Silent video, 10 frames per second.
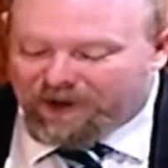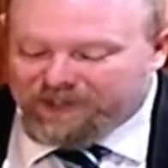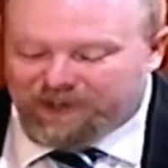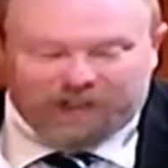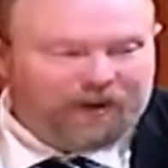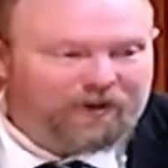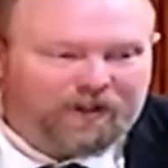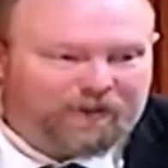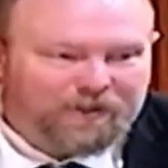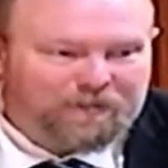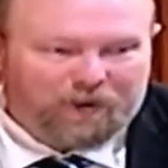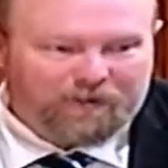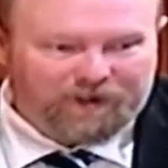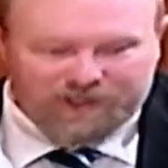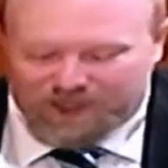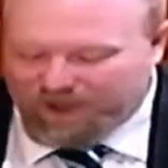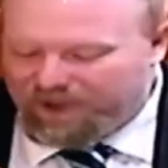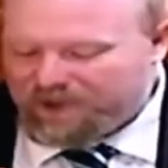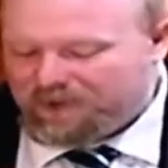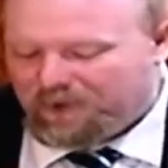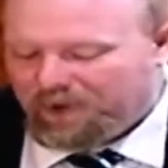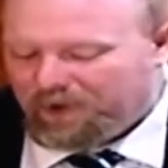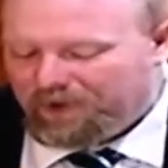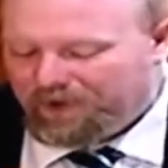a year that was perfect in this world.